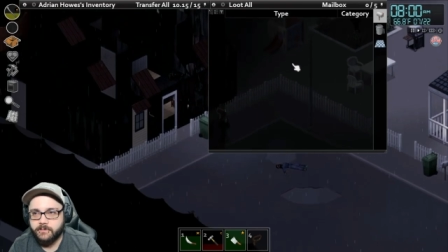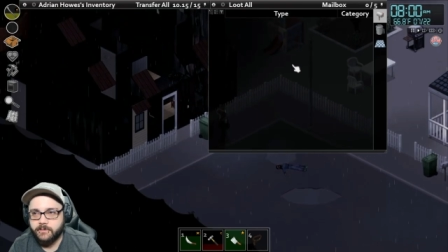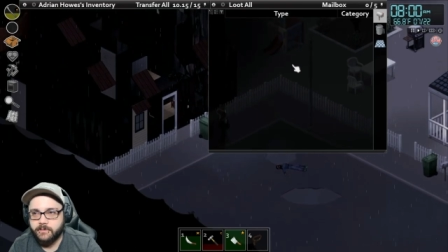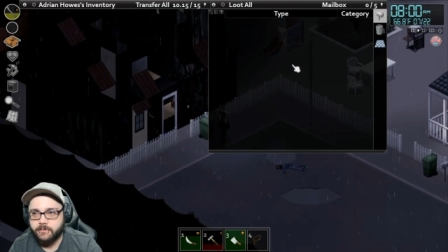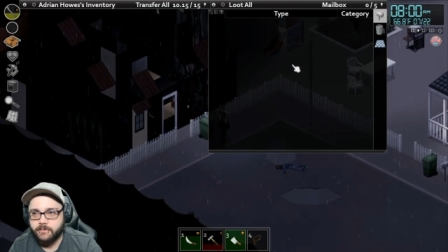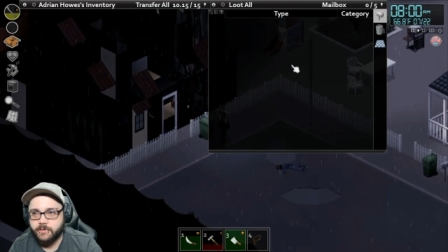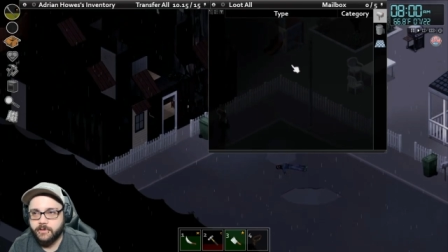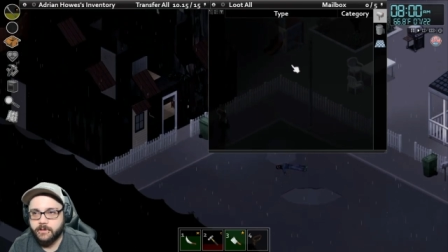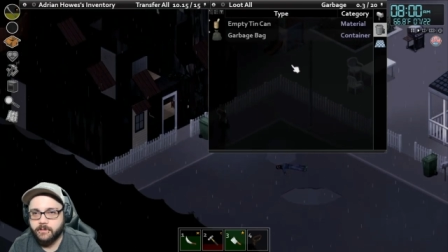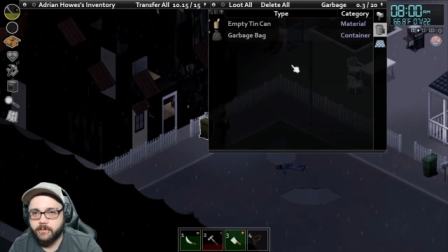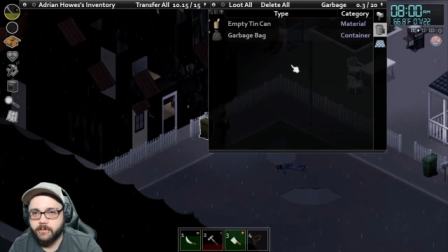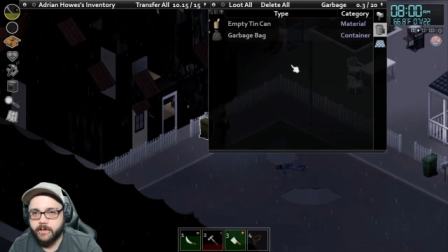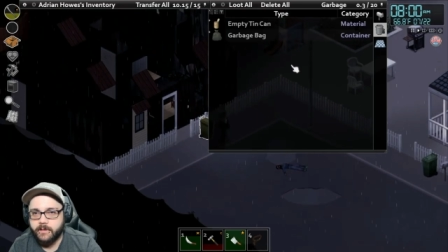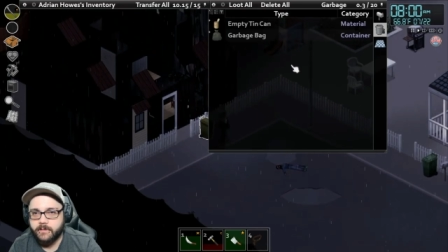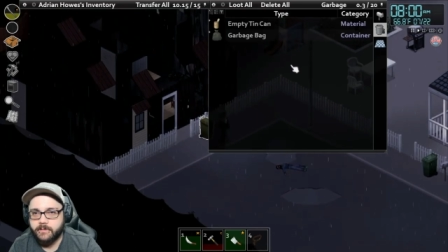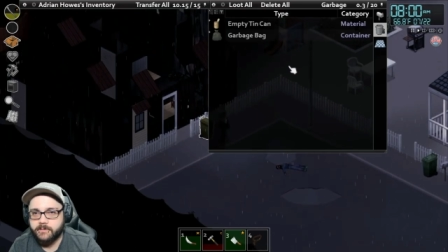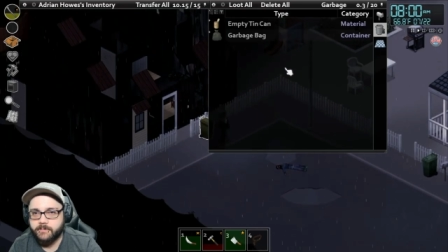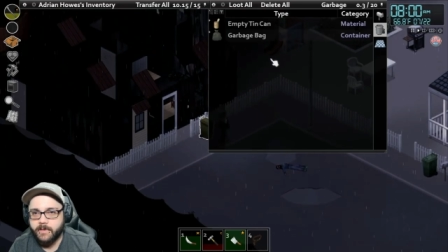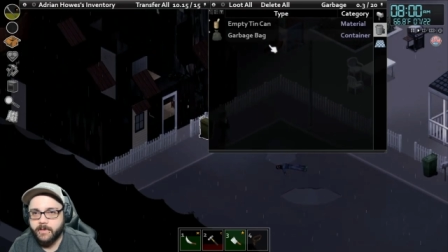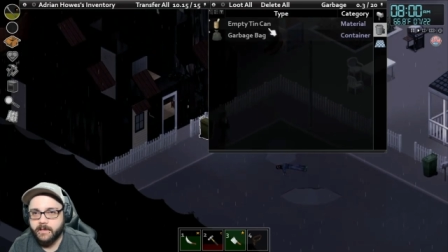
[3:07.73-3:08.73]
To
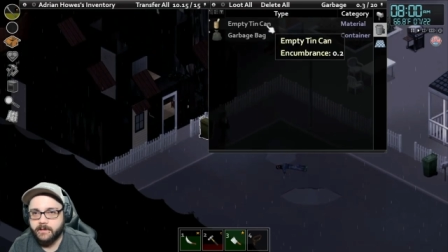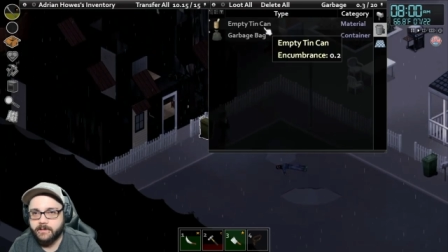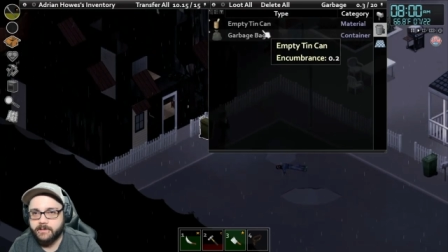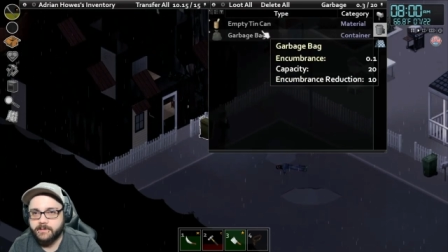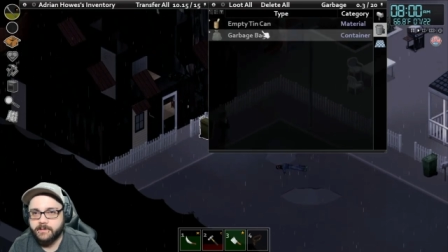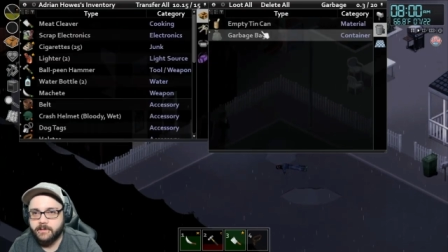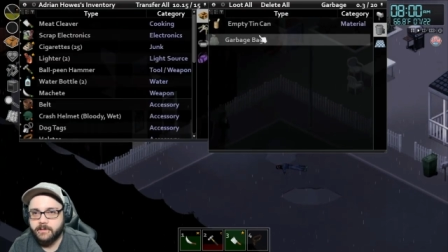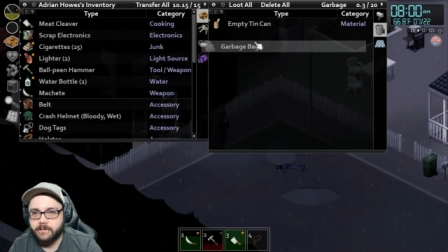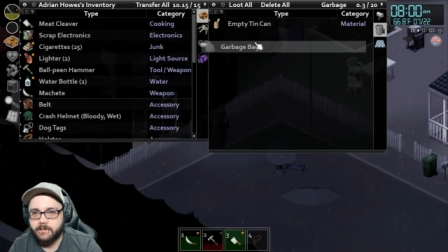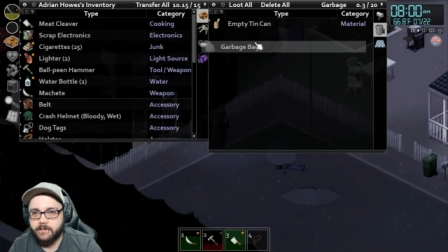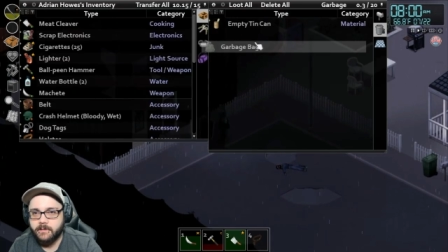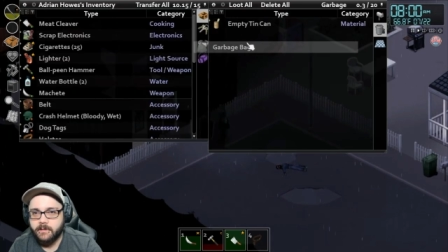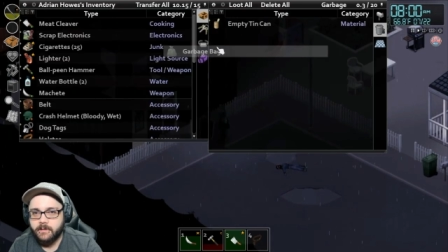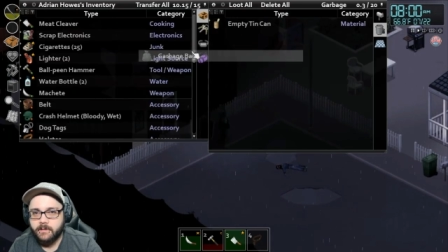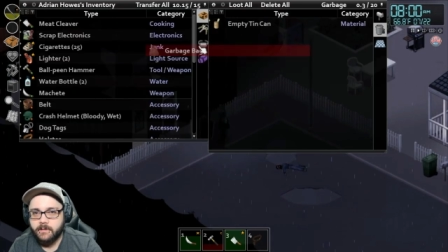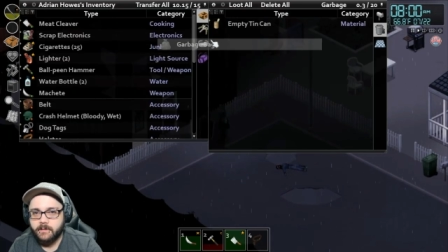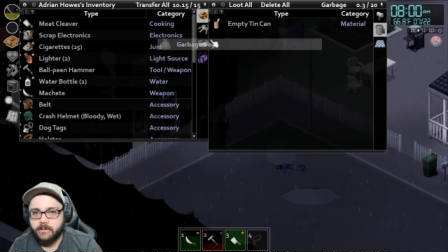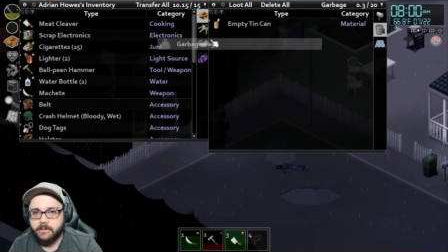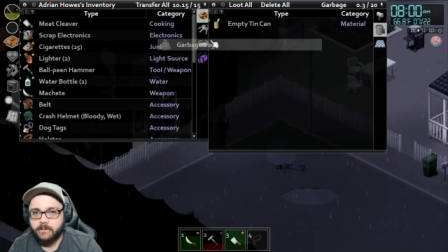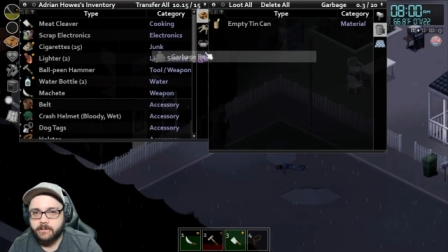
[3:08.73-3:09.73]
Generators magazine.
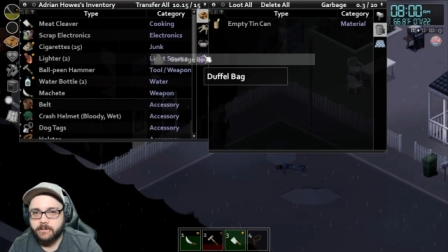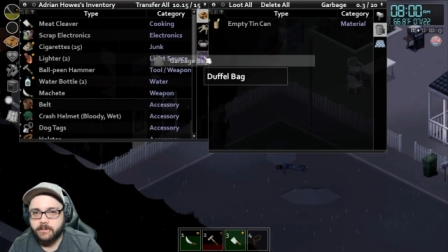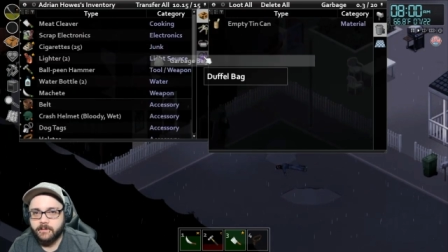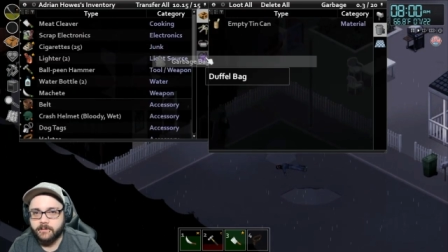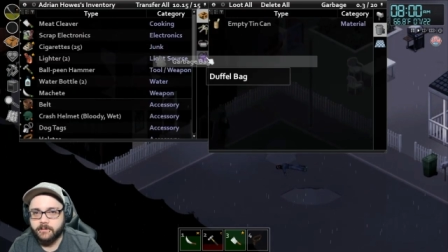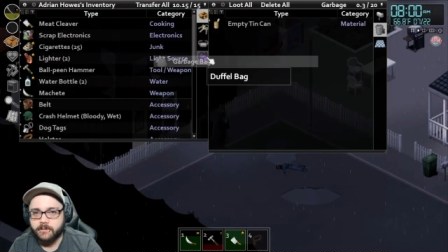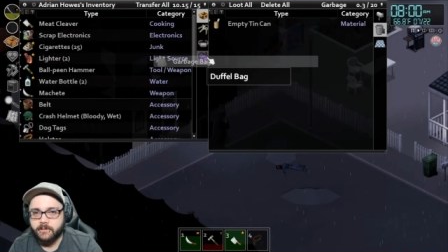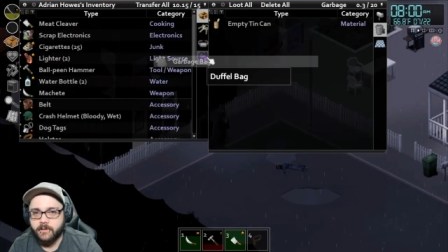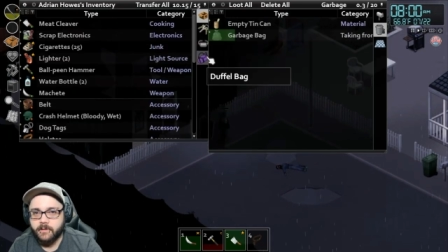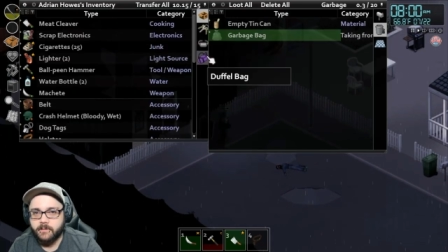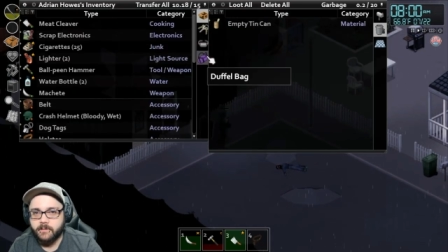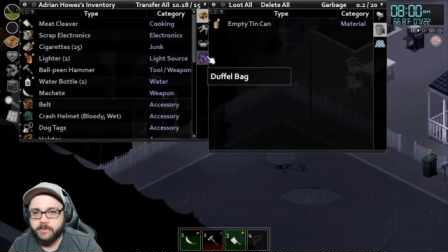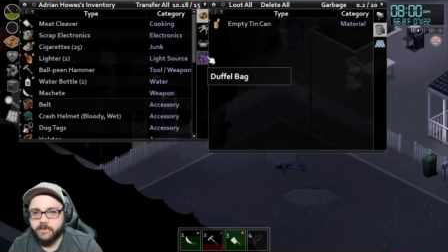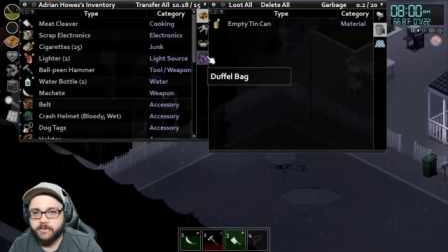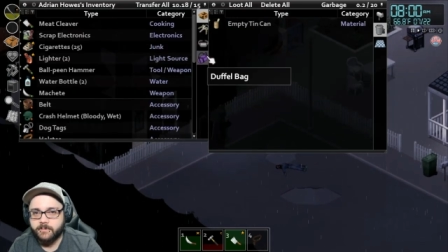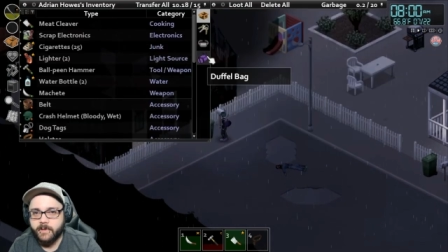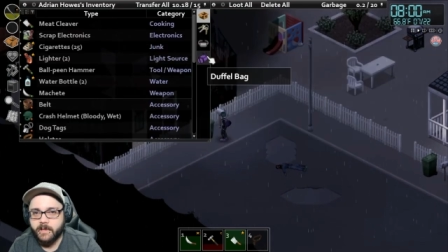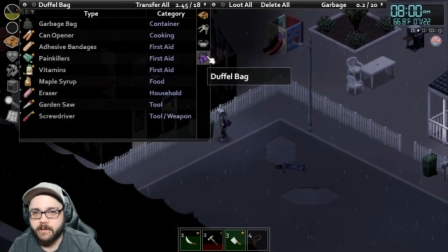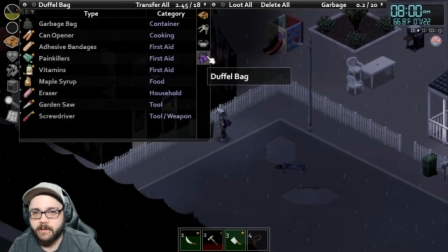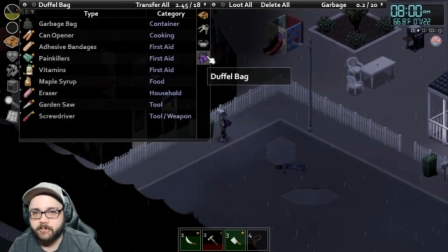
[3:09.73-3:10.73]
Another
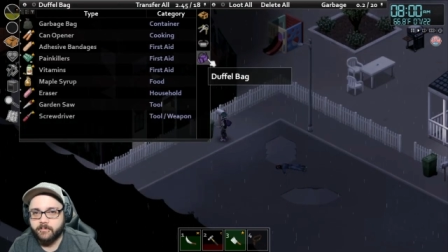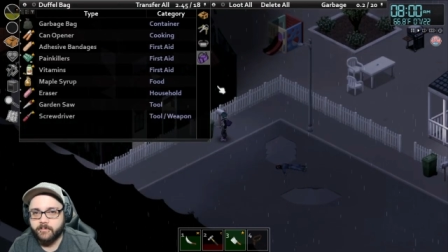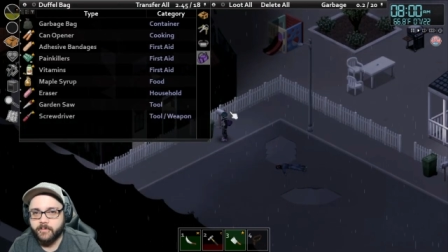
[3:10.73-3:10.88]
garbage bag,